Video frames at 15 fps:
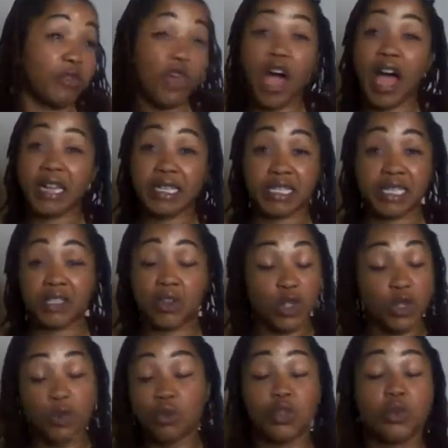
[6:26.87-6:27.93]
thoughts,
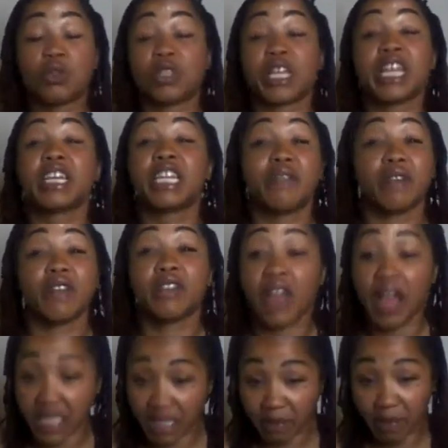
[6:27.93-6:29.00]
or do you think loving
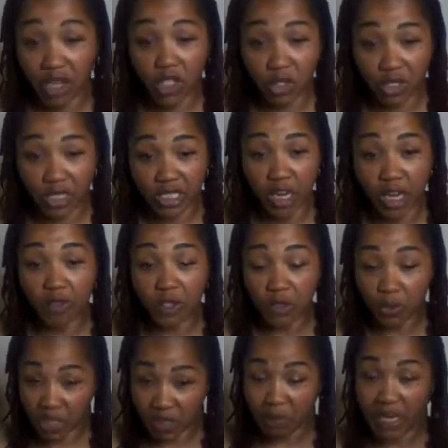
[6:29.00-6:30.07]
thoughts about yourself?
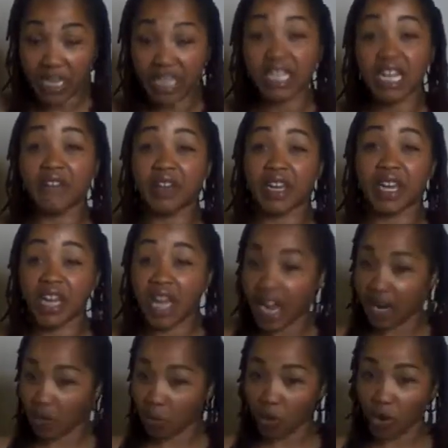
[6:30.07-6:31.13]
Do you speak loving and
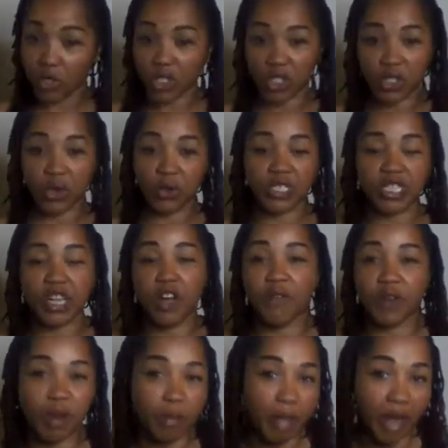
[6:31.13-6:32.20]
kind words to
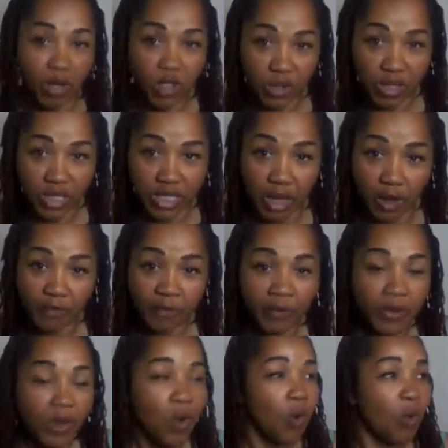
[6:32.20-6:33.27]
yourself and about yourself?
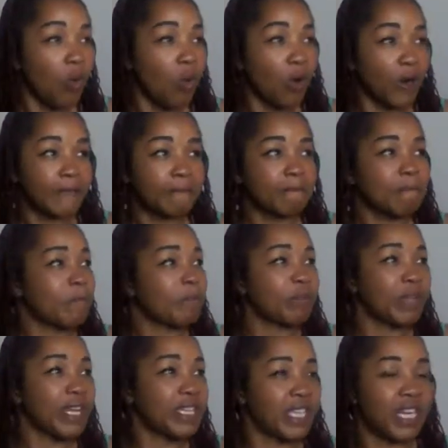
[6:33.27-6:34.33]
Or
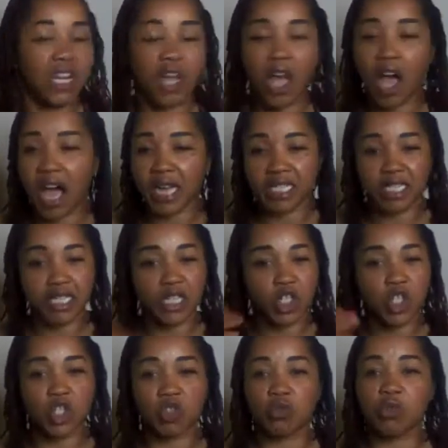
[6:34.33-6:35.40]
is it a
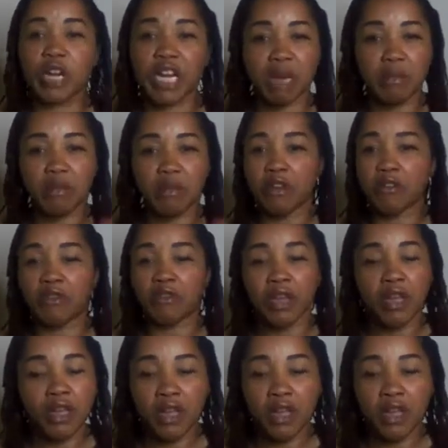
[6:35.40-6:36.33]
constant stream of